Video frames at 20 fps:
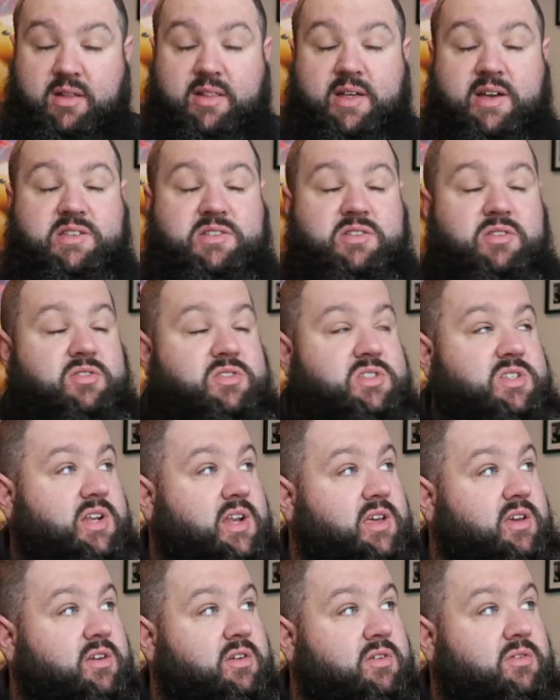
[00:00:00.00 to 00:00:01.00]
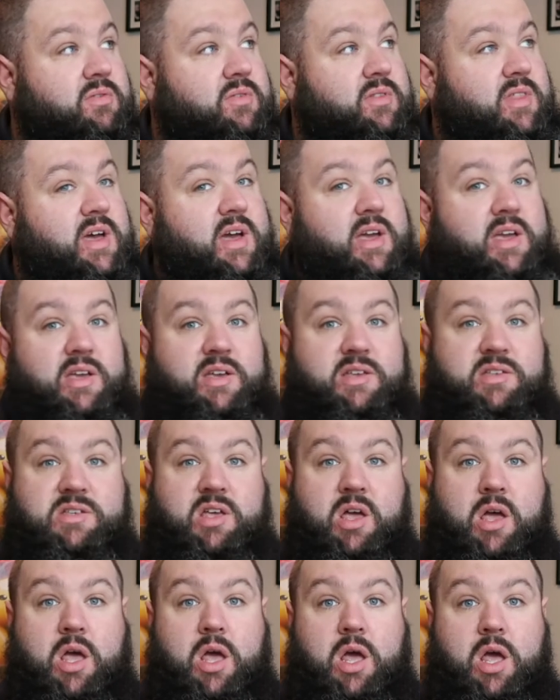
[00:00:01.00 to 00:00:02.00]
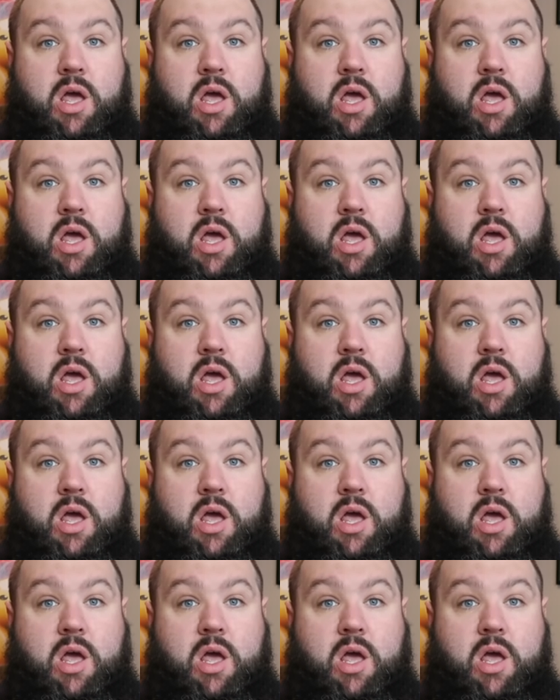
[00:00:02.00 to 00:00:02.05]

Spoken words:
That's not Sliggoo. That is